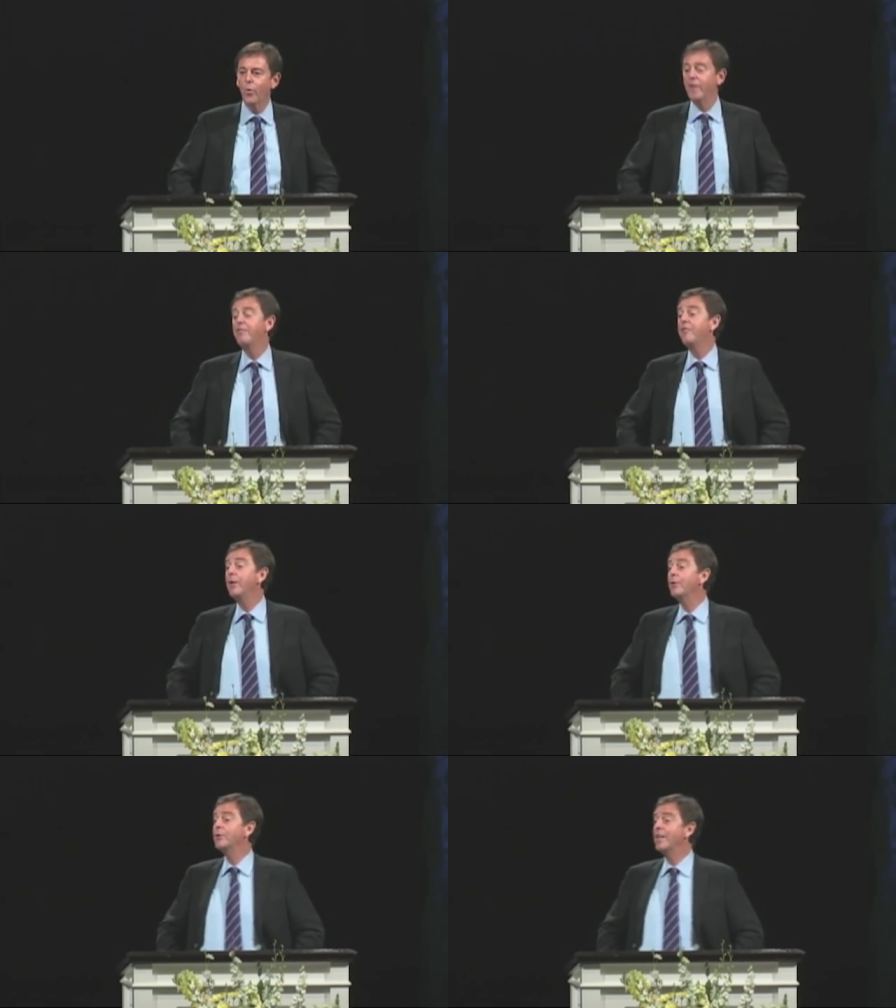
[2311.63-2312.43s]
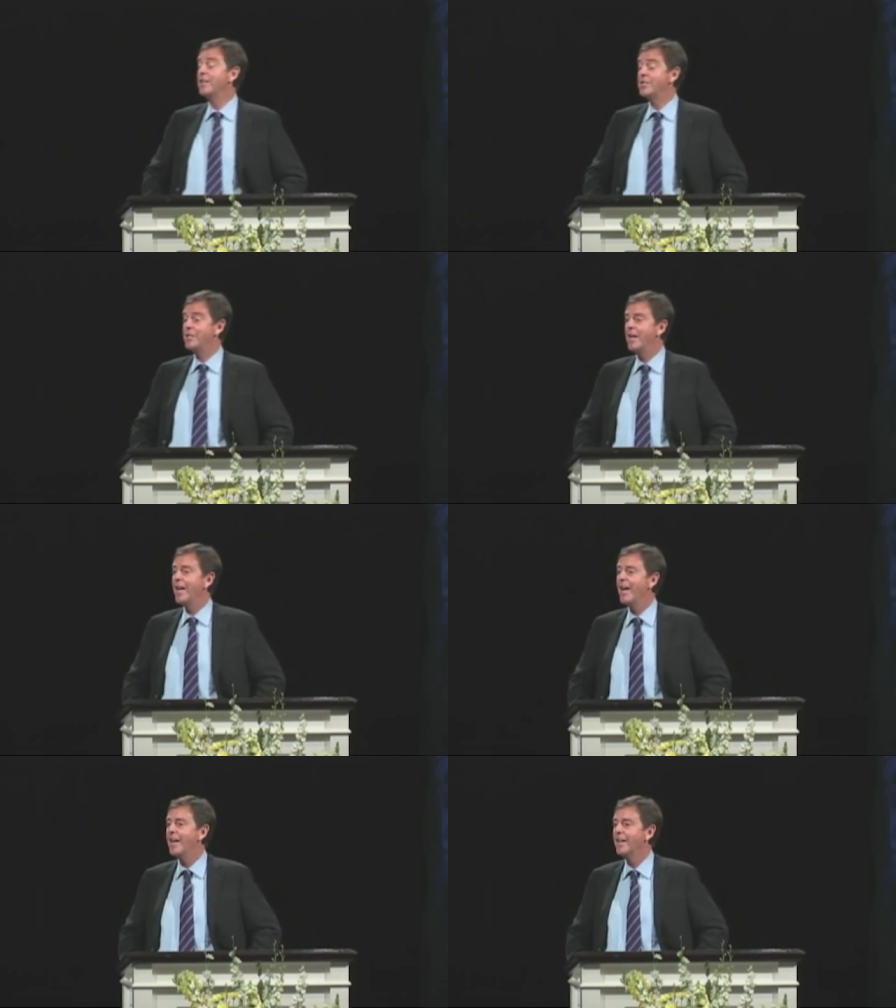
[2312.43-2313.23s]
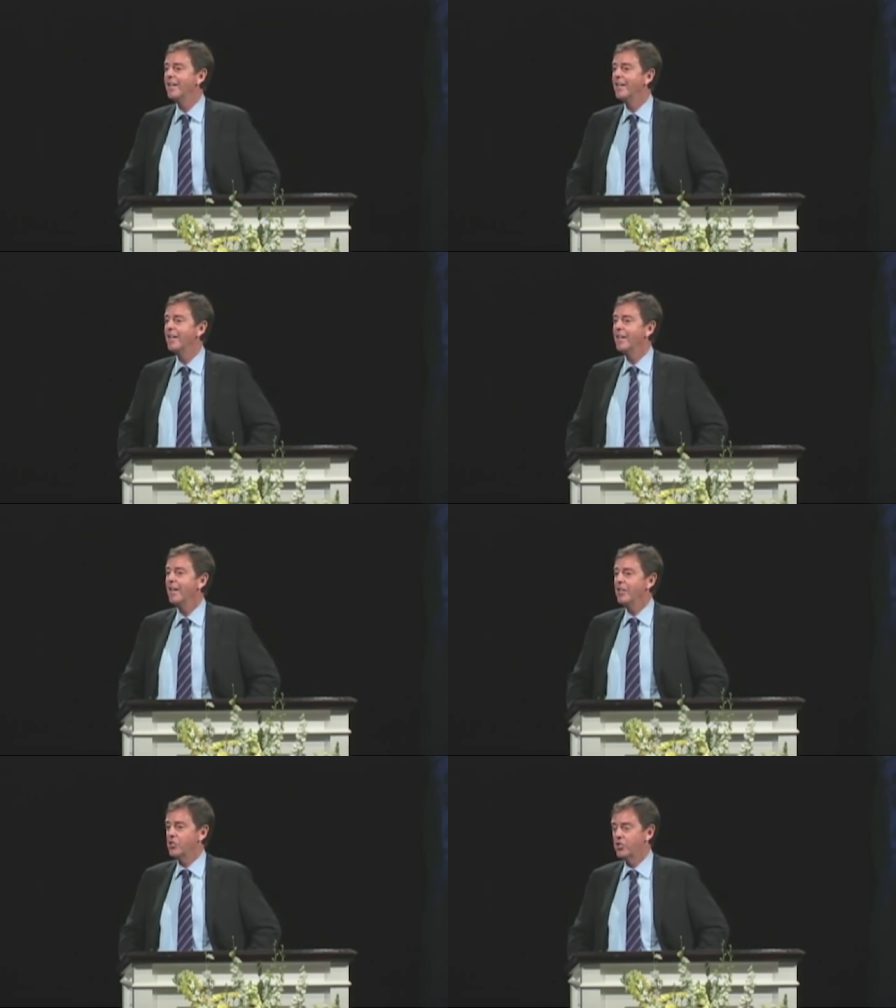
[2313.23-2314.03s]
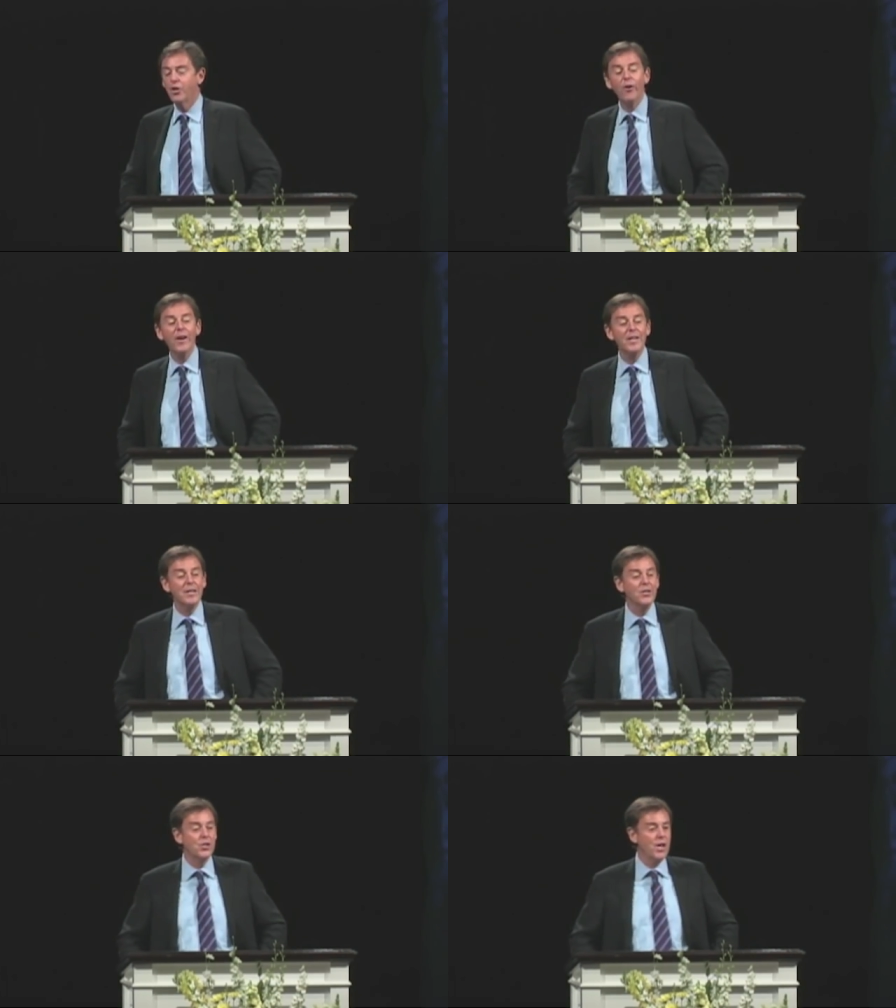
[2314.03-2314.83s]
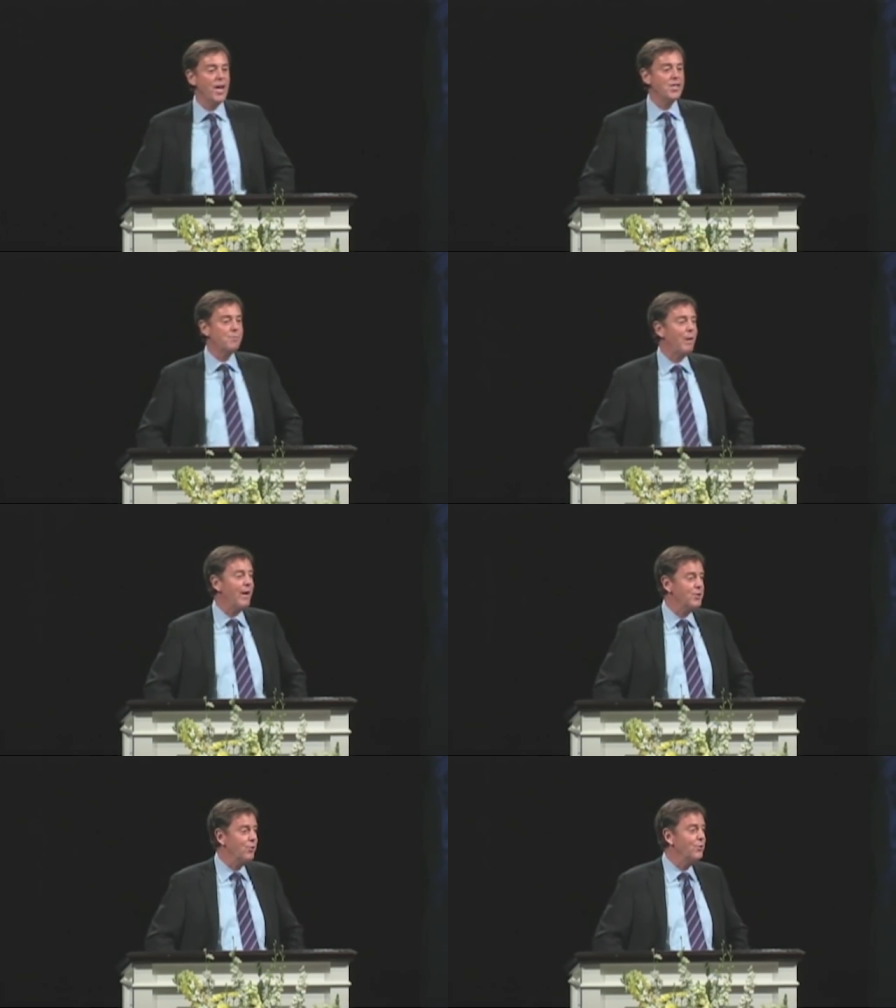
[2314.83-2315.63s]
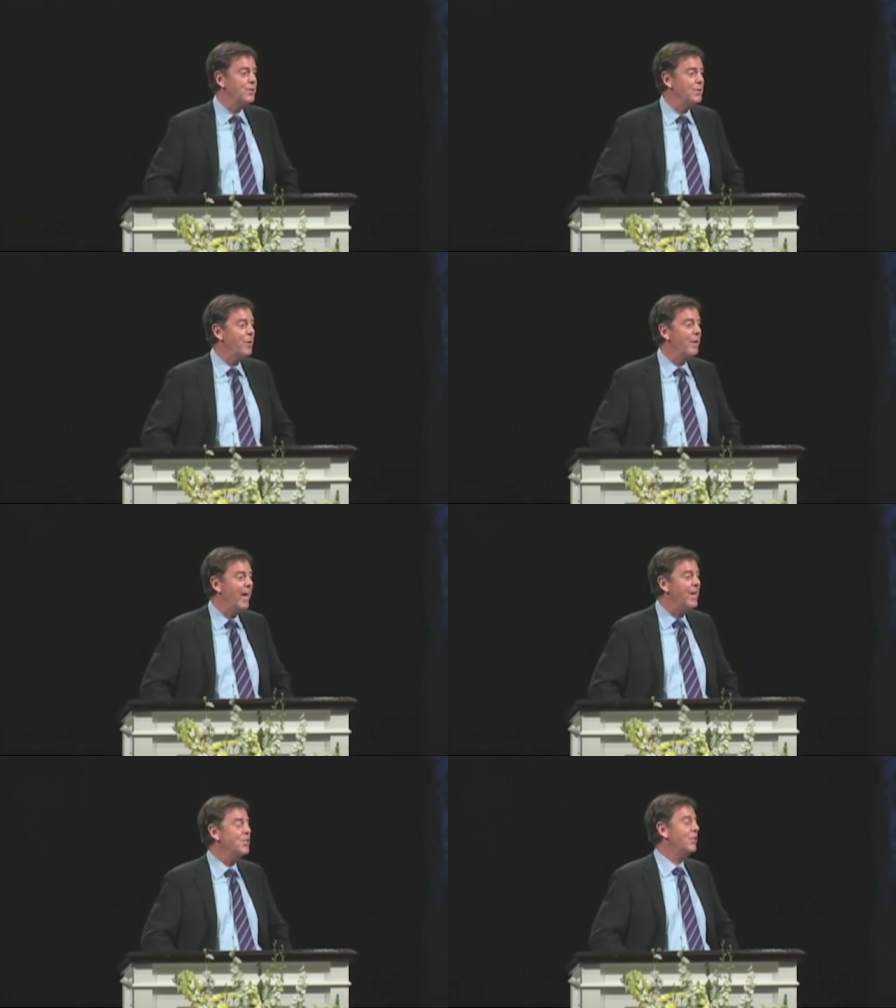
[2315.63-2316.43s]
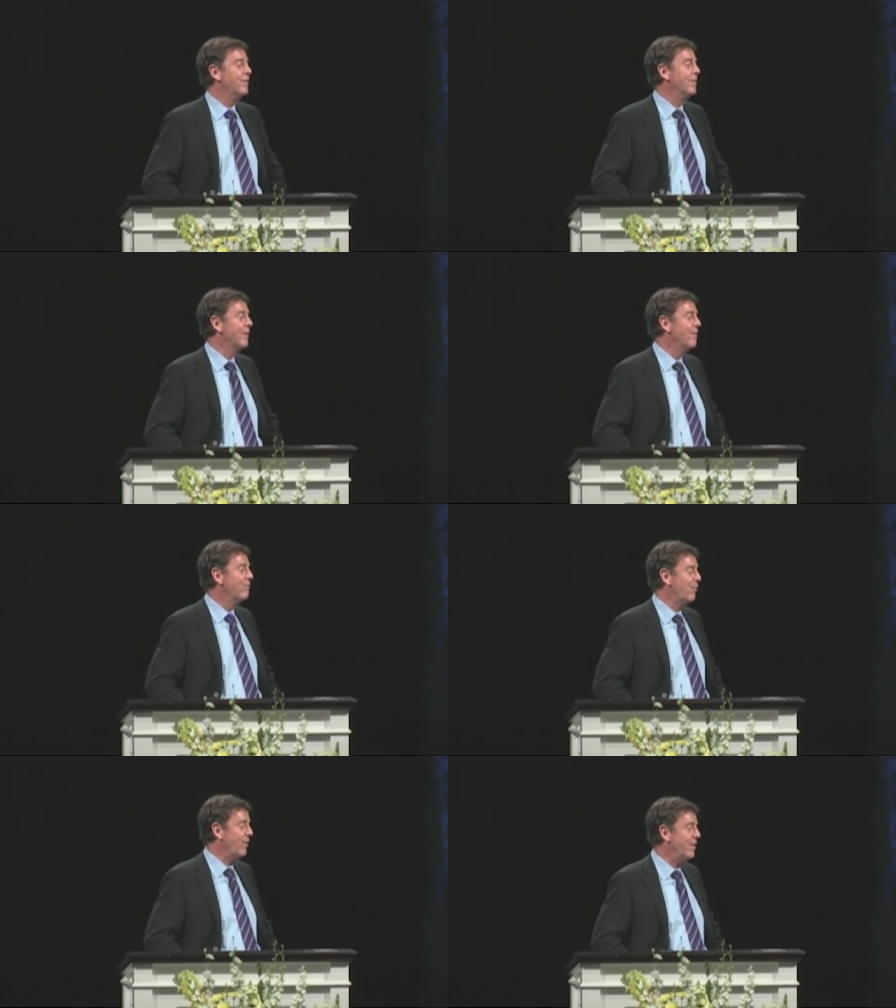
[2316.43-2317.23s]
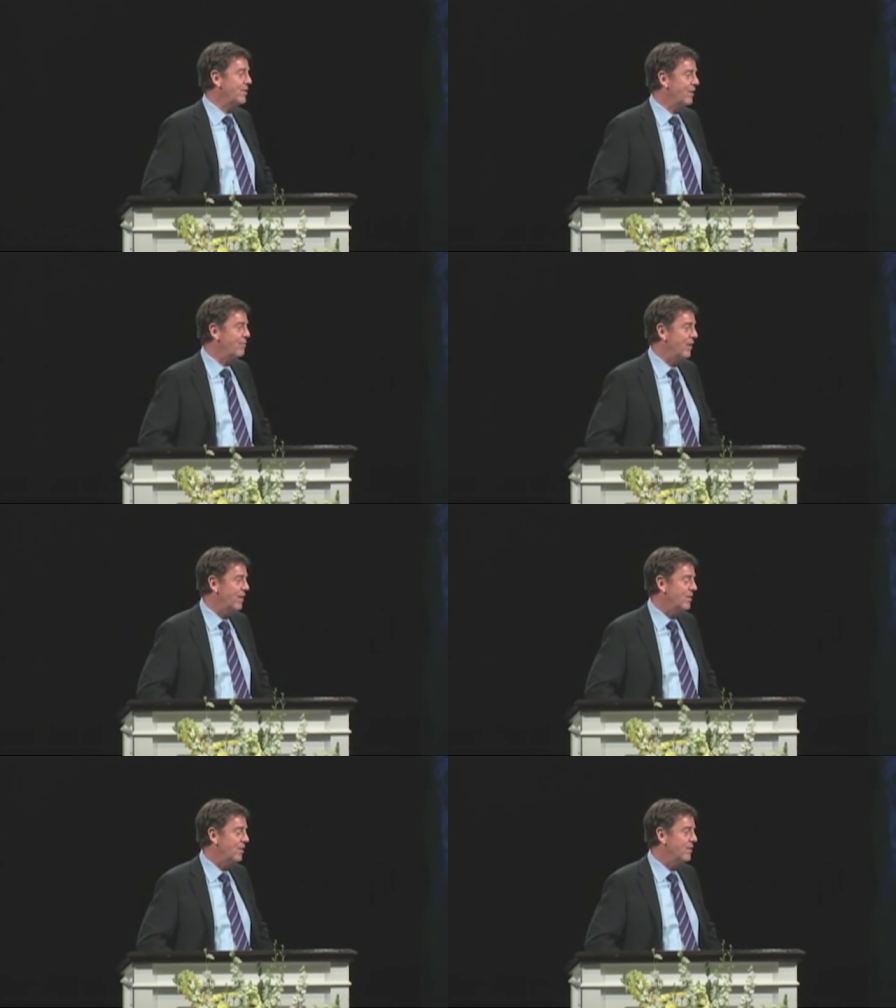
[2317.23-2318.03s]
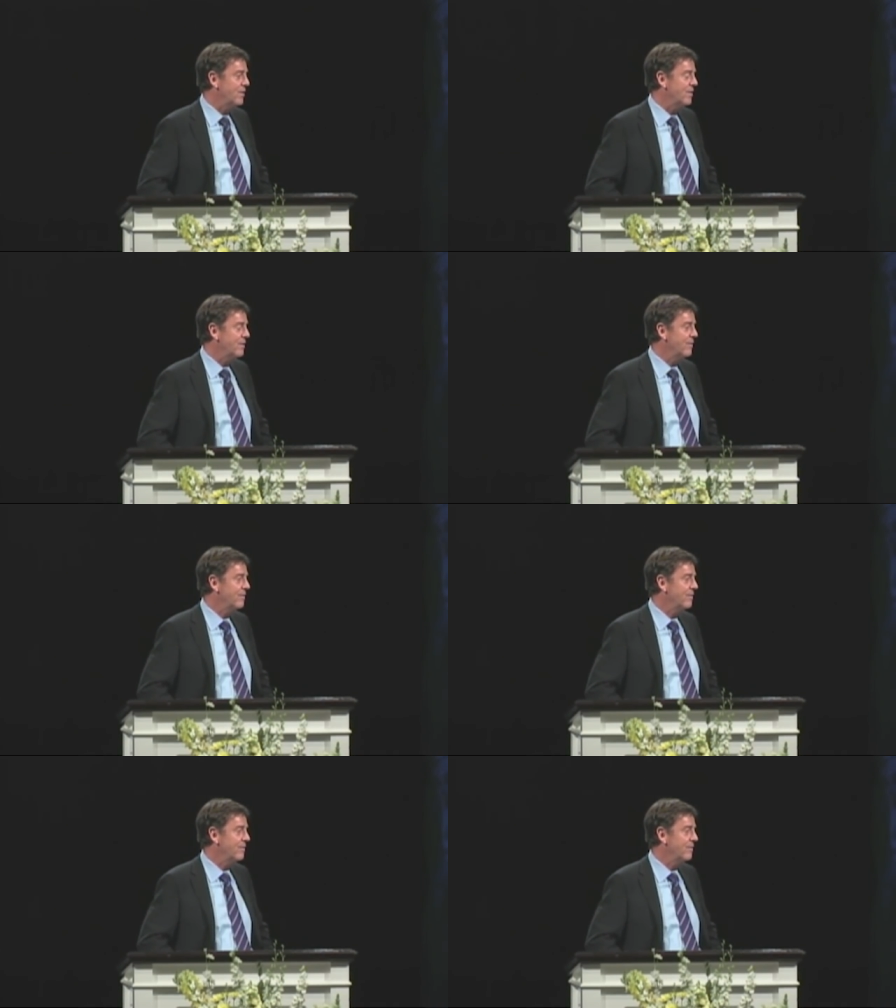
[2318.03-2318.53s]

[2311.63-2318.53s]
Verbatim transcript: Whitefield in his day is scurried and chased by his own denomination for these convictions.